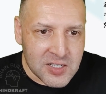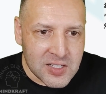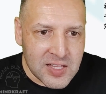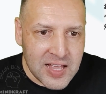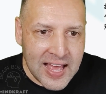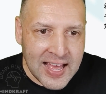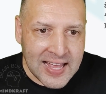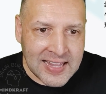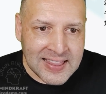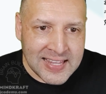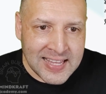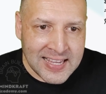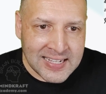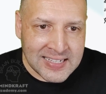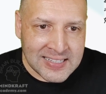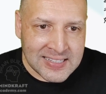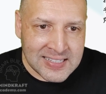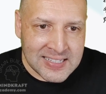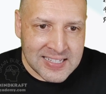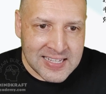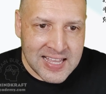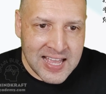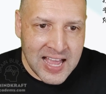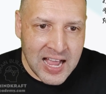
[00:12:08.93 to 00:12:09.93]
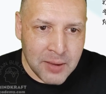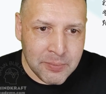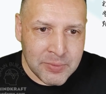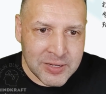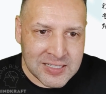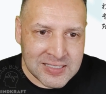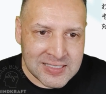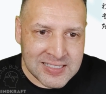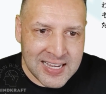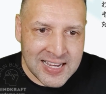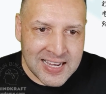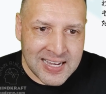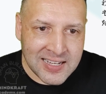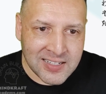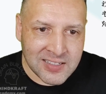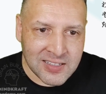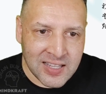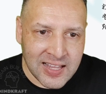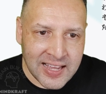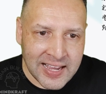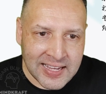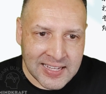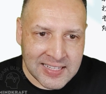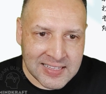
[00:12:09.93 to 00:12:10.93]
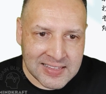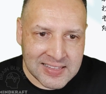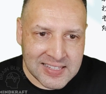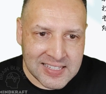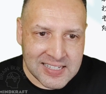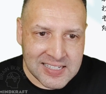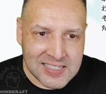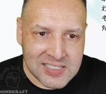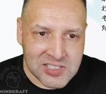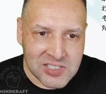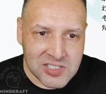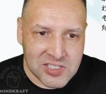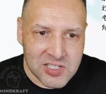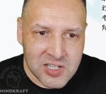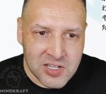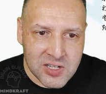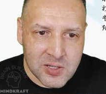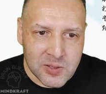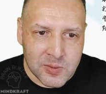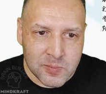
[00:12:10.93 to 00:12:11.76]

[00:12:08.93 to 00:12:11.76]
and then coming down like this,